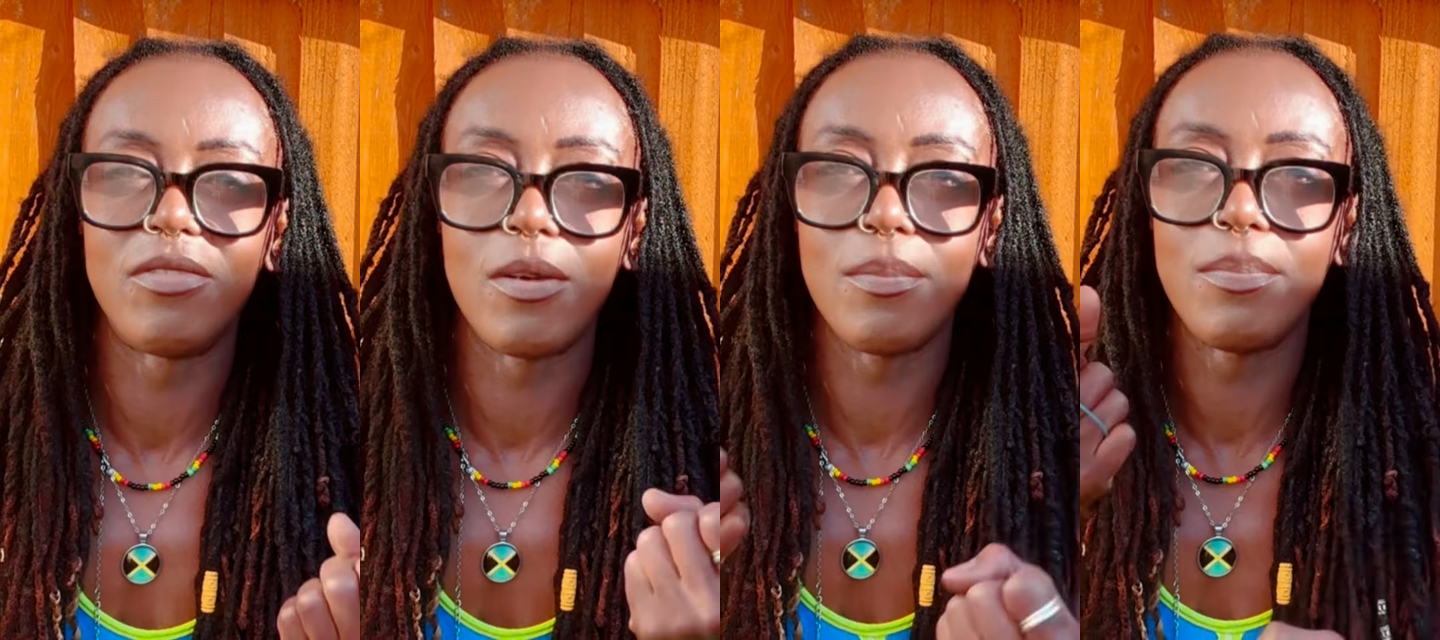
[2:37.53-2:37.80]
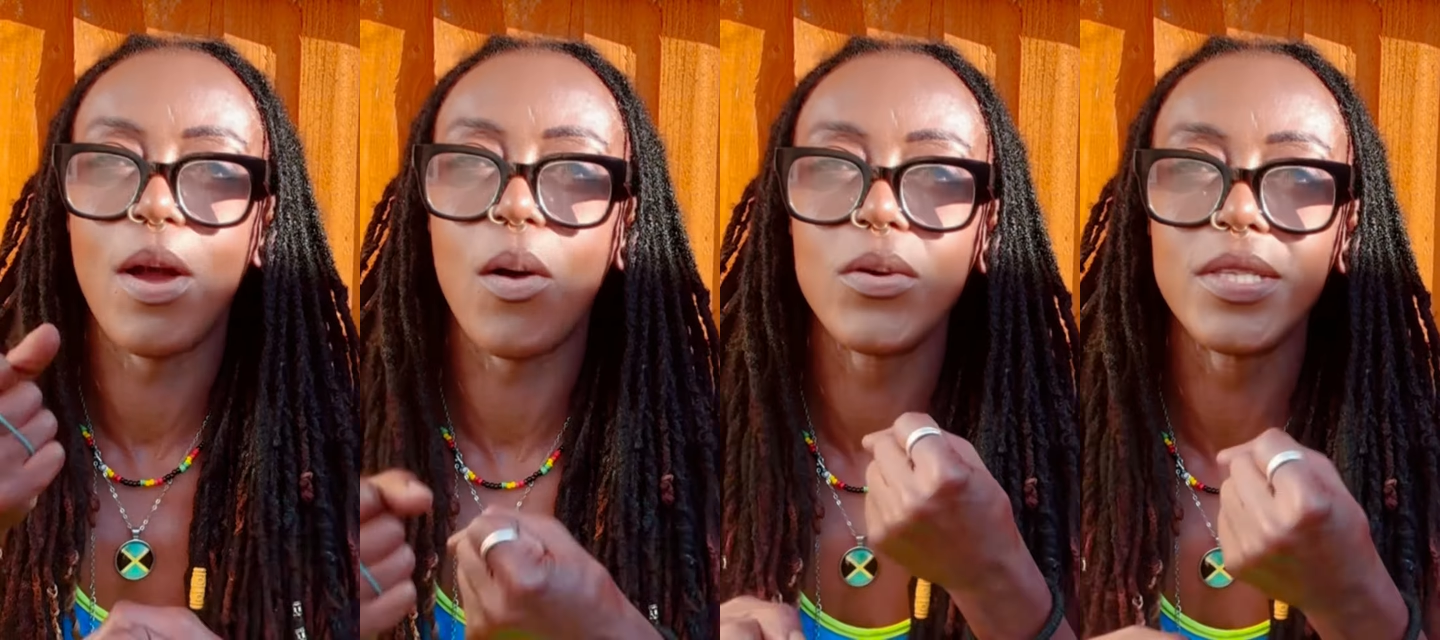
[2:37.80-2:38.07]

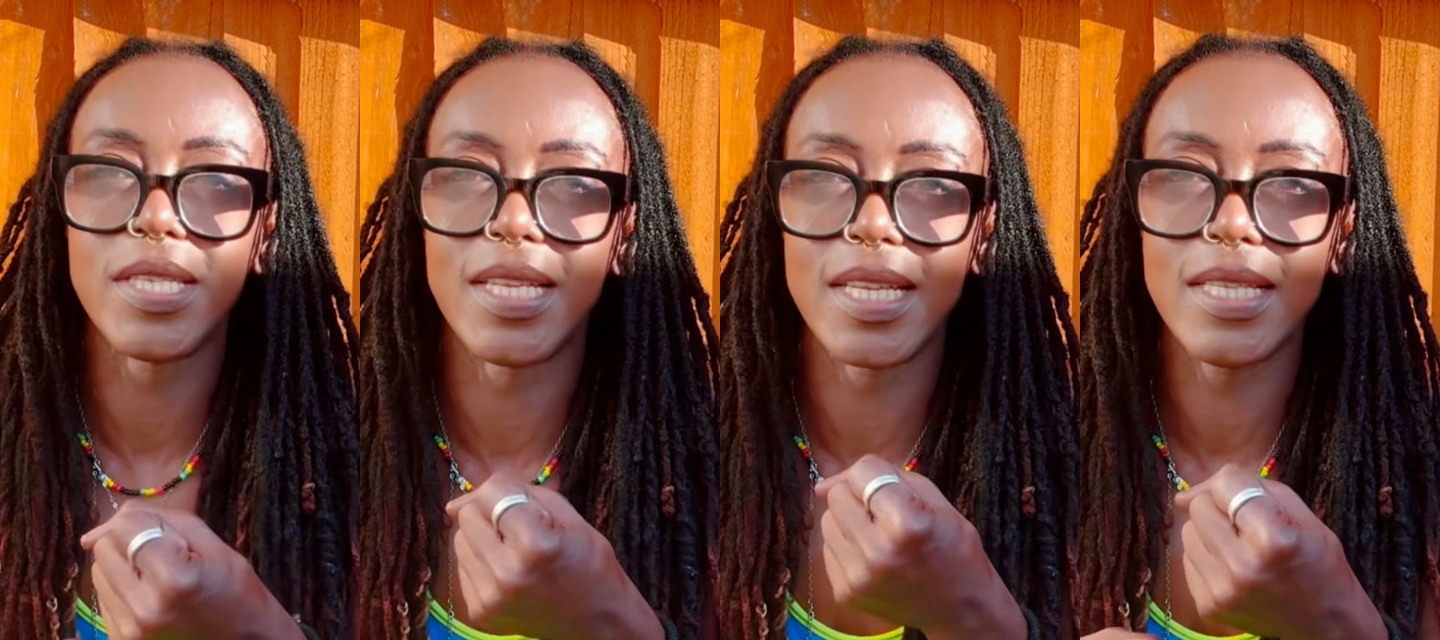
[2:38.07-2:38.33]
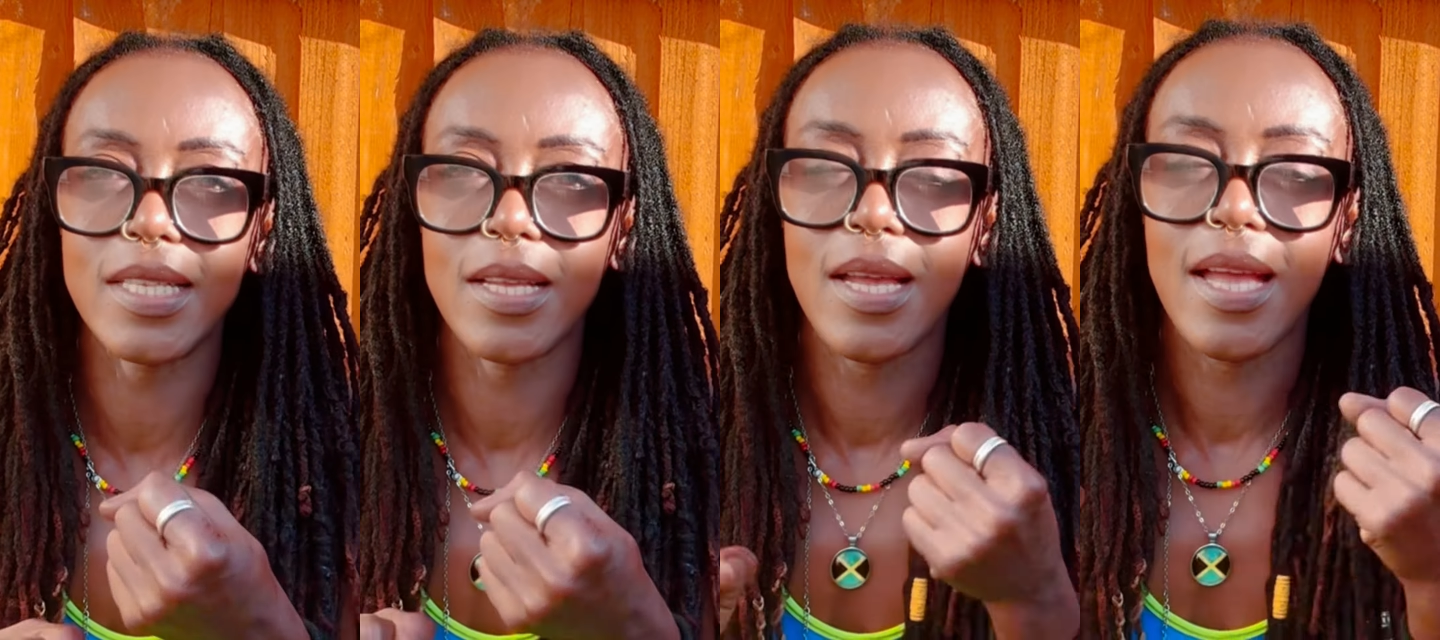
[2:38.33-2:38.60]
pounding
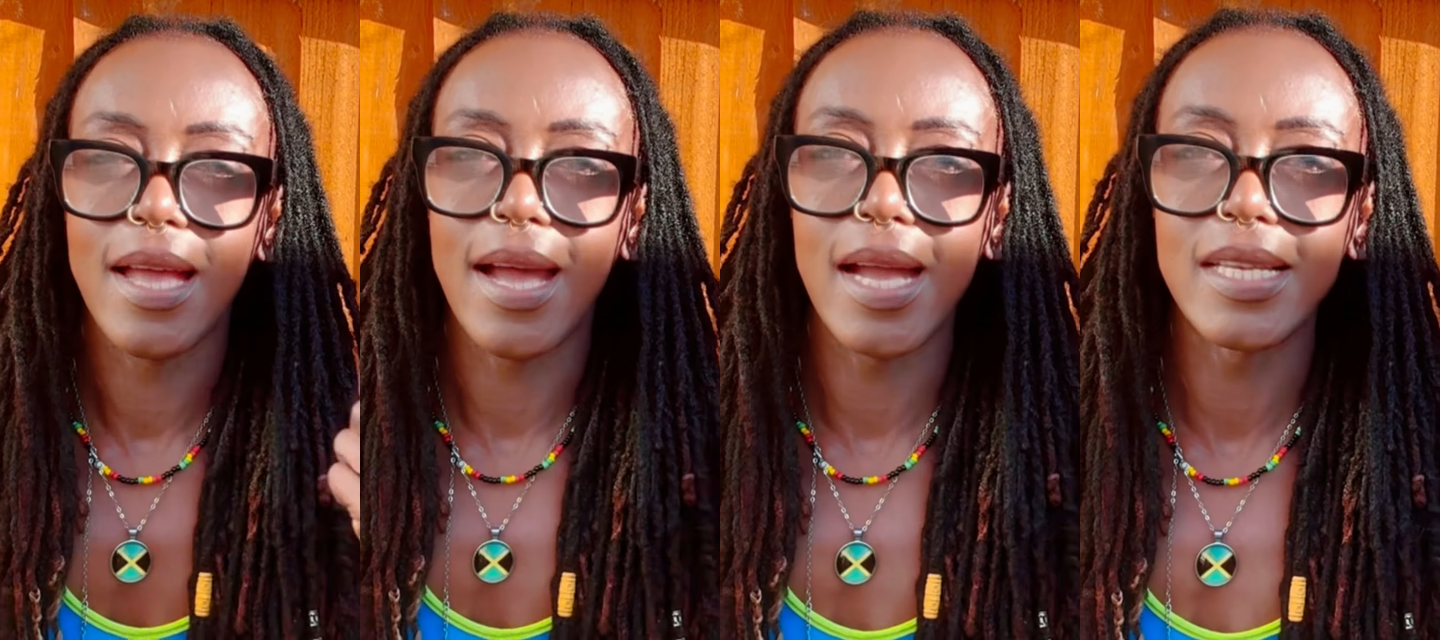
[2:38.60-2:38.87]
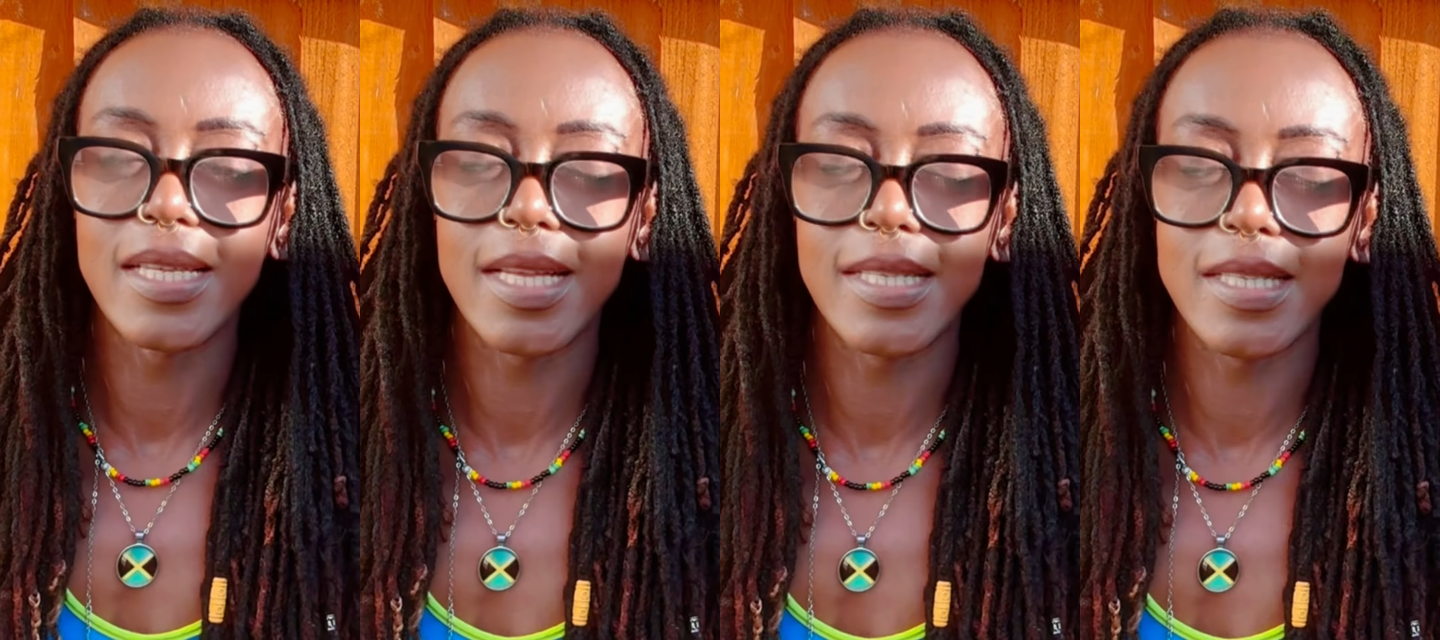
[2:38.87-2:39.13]
it
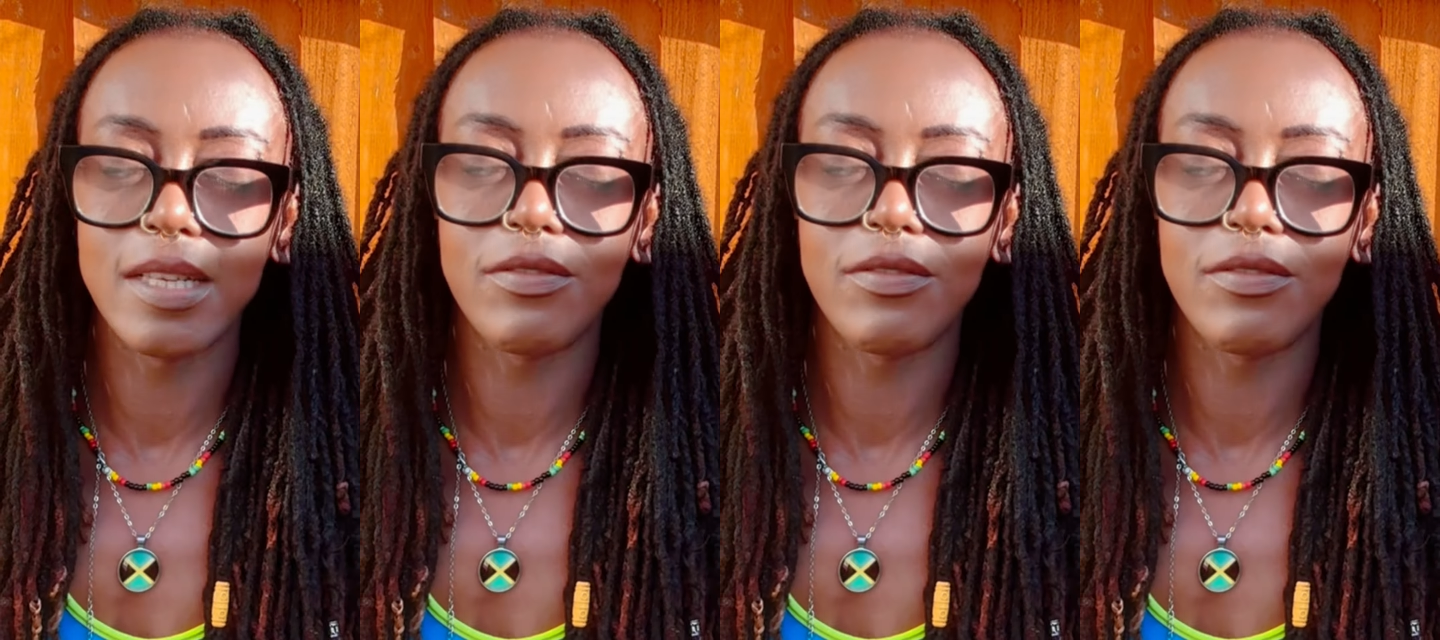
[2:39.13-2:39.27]
and getting it